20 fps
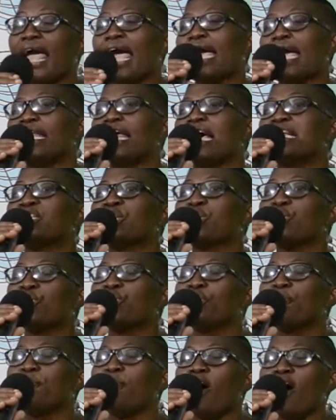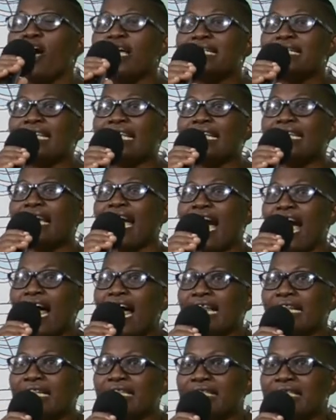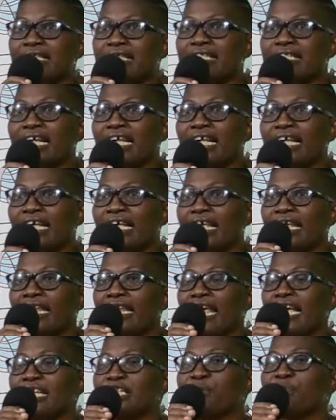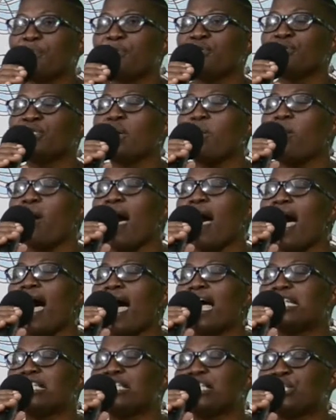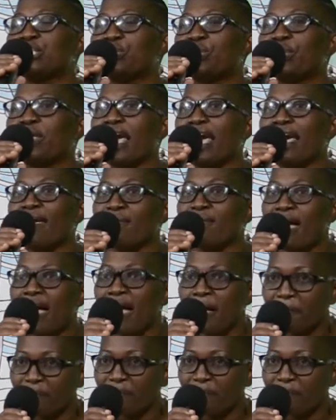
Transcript: And as good boys and girls, let's put our hands together